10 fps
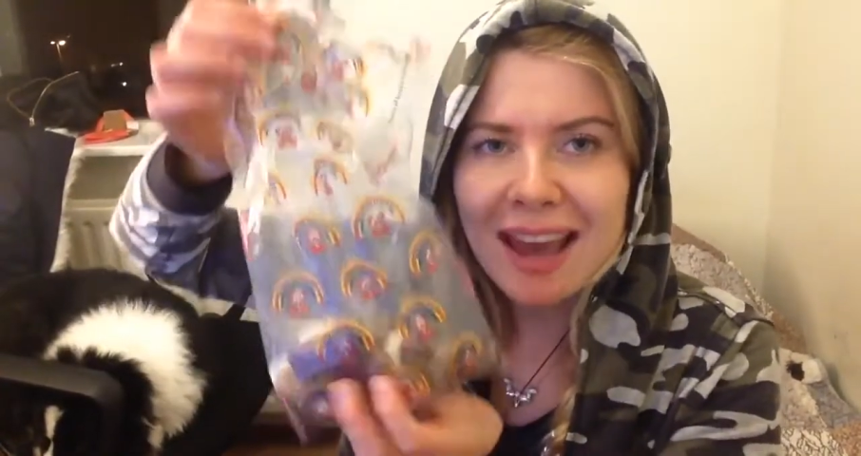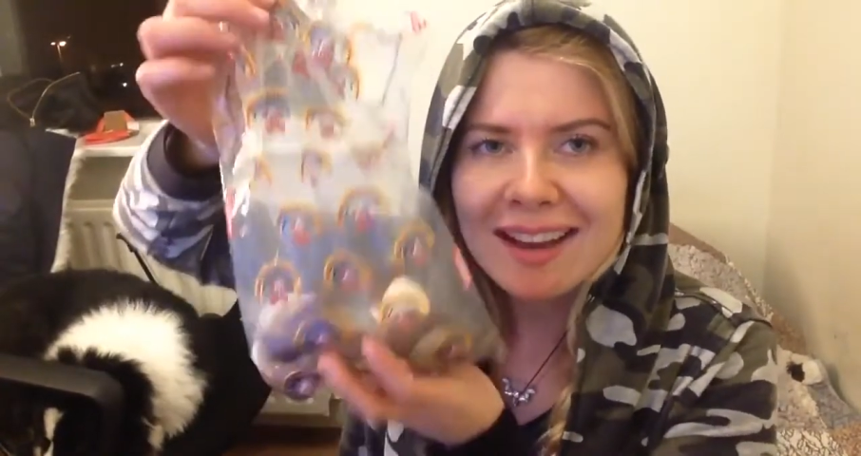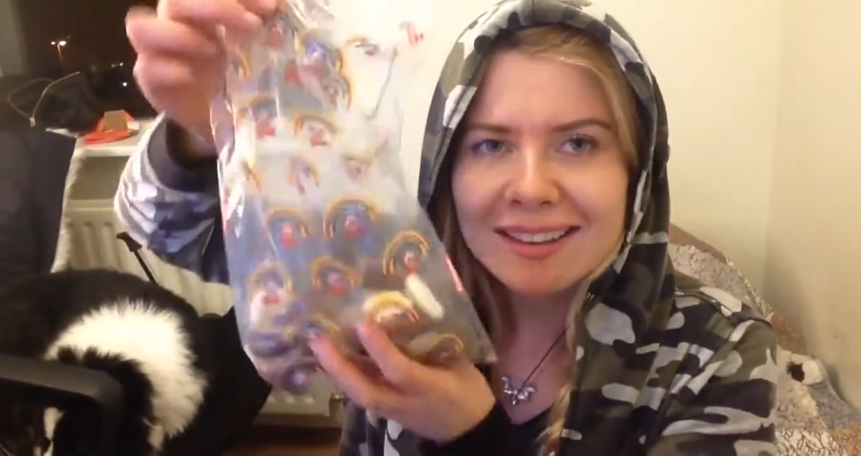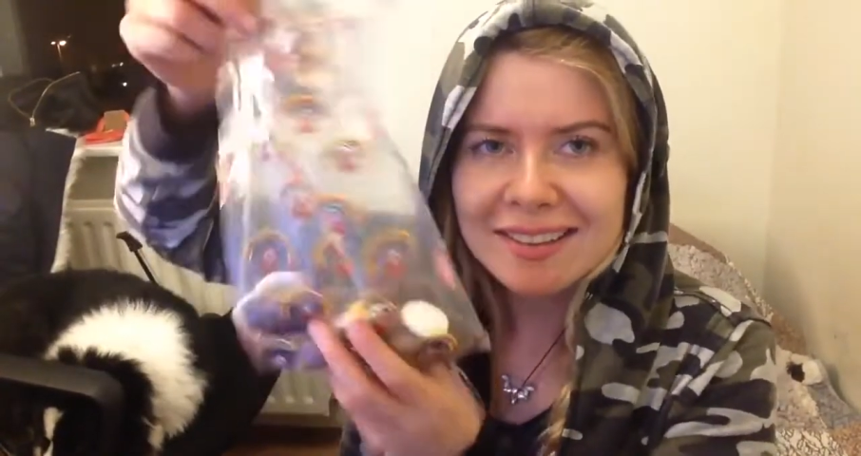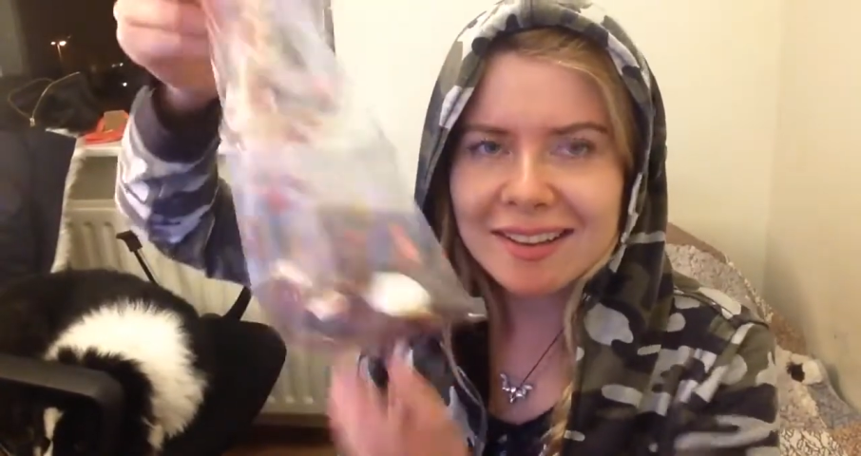
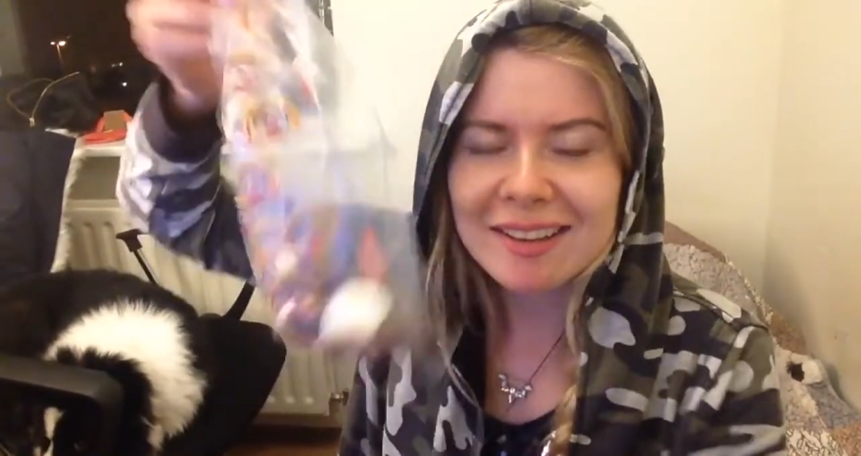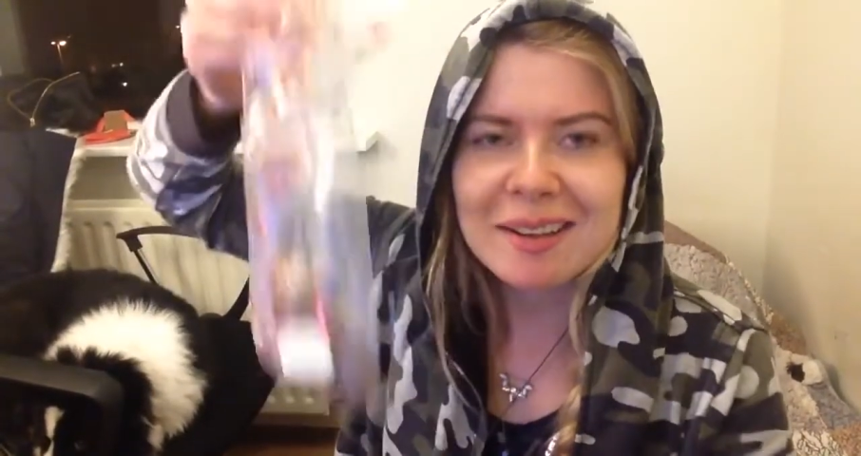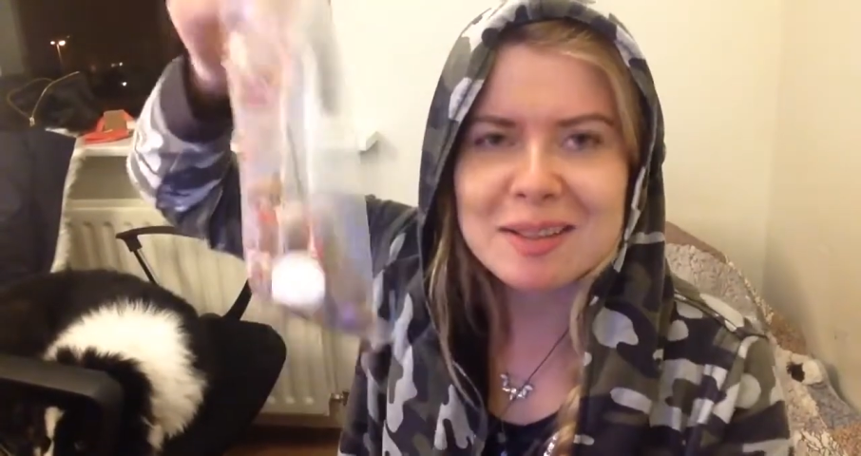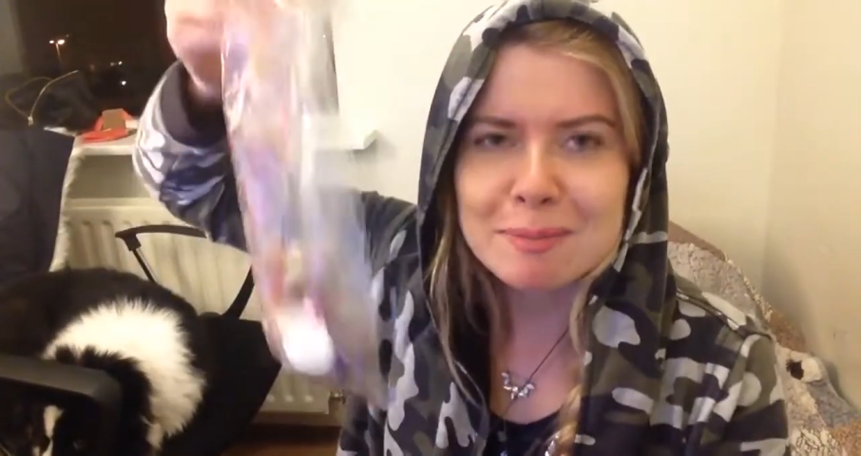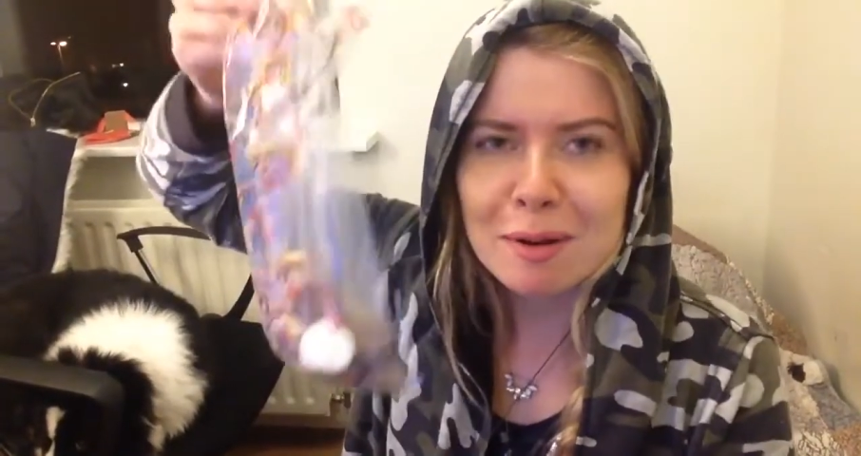candy
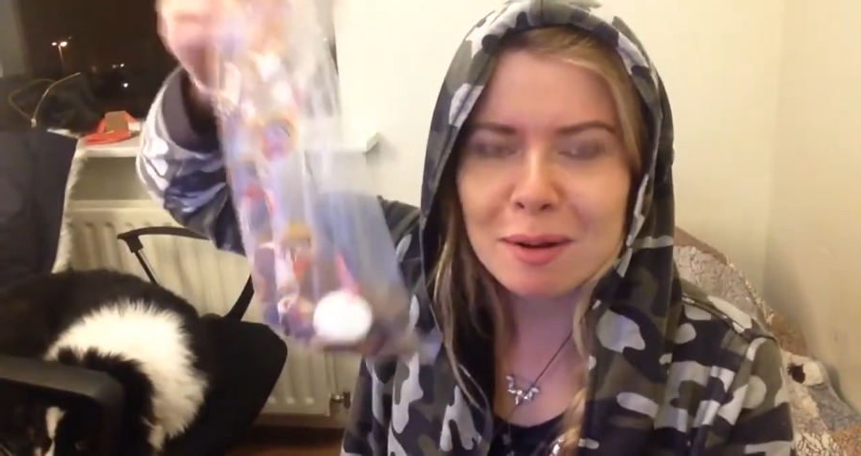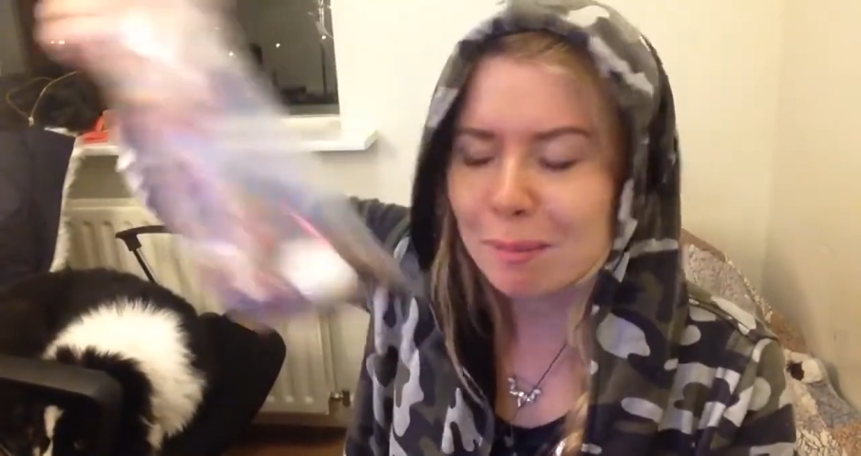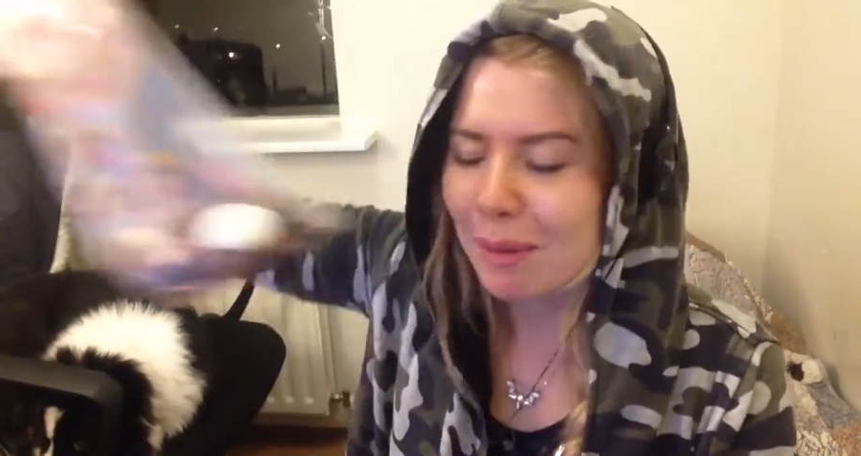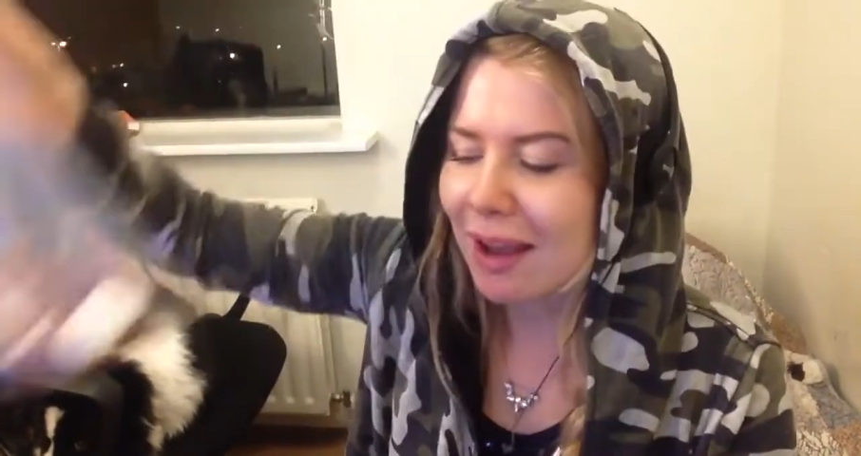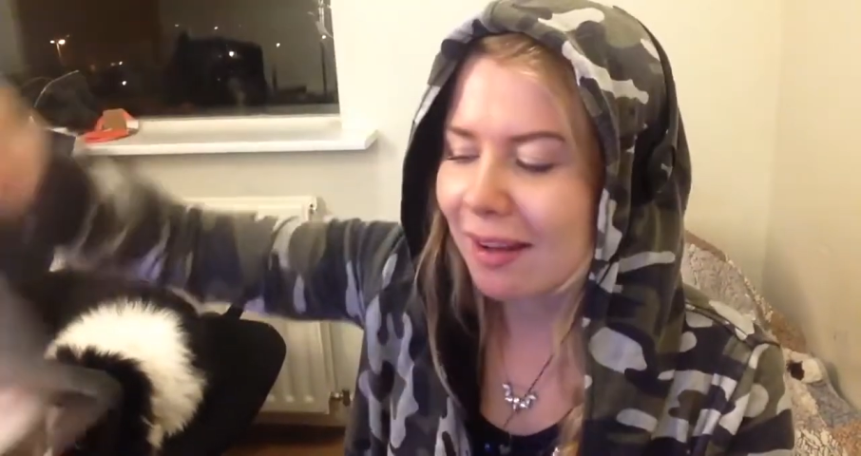in a small
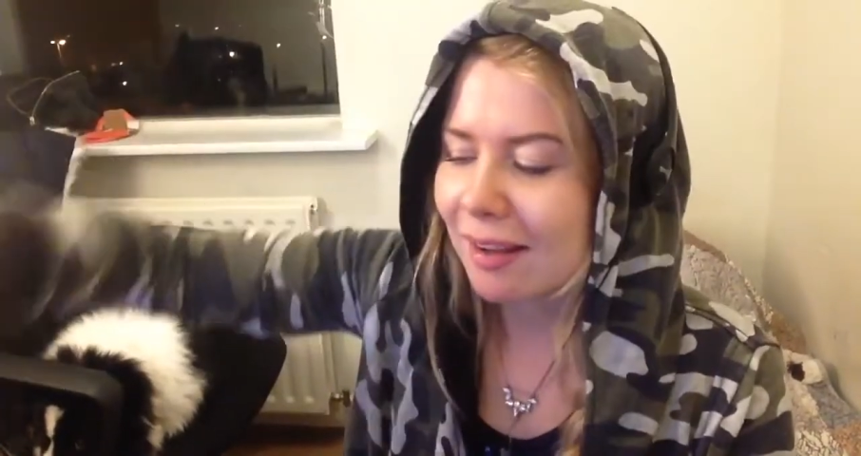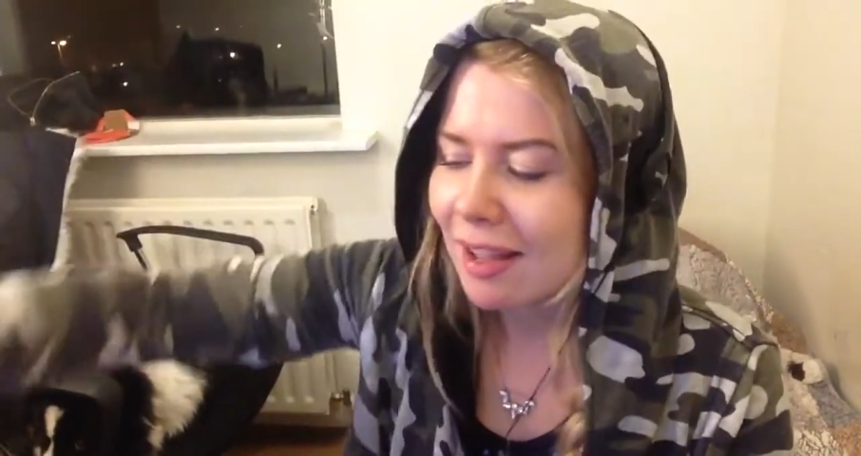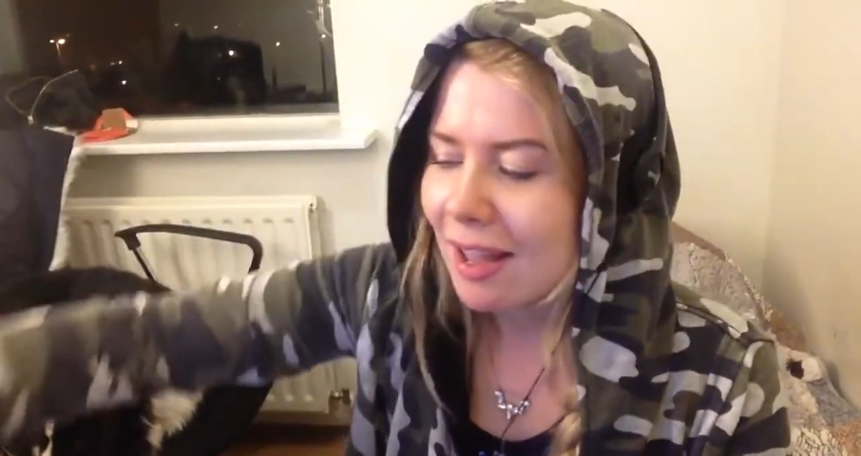bag.